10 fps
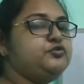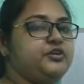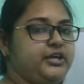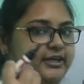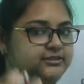
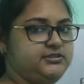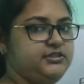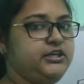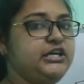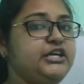to guess
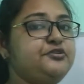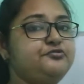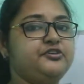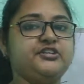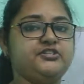
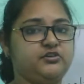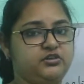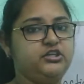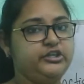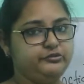if a
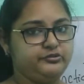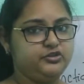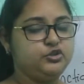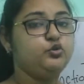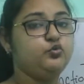certain
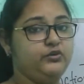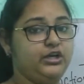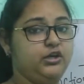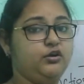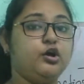event
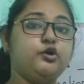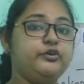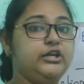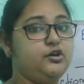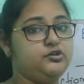will or
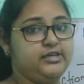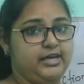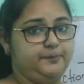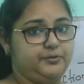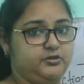will not
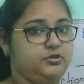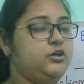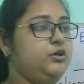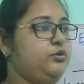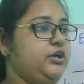happen.
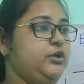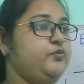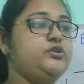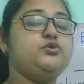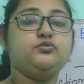Okay,
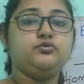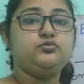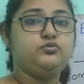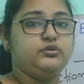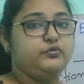we don't
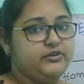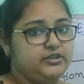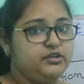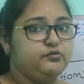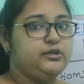know whether
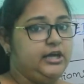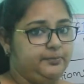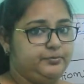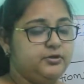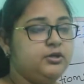it will
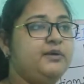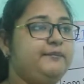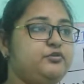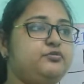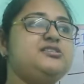happen,
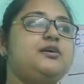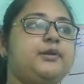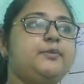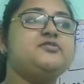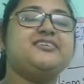but we
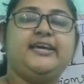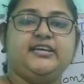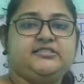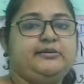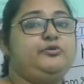sometimes
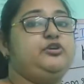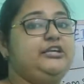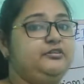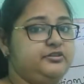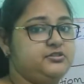guess about
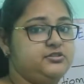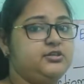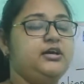events.